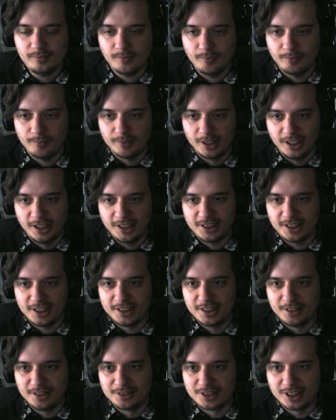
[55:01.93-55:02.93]
yeah, then it
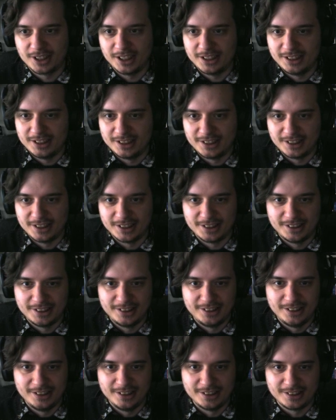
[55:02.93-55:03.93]
gives like
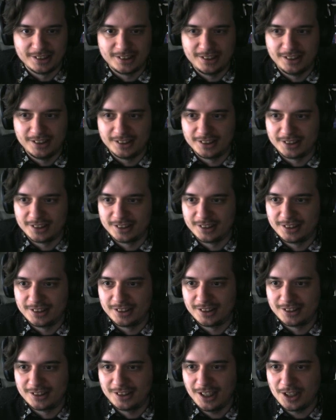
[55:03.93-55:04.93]
these the
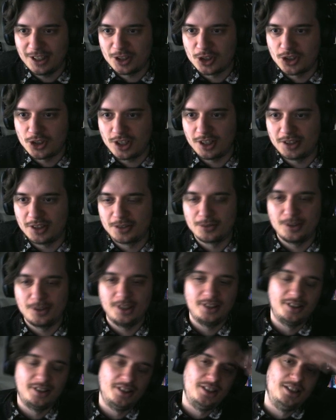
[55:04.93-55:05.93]
stage chairs, right?
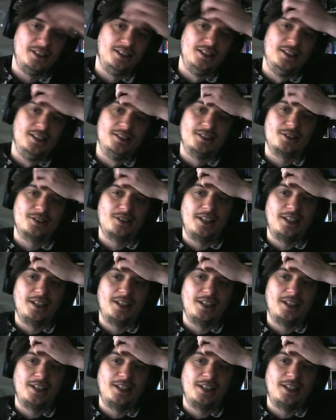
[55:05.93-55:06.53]
It's also like a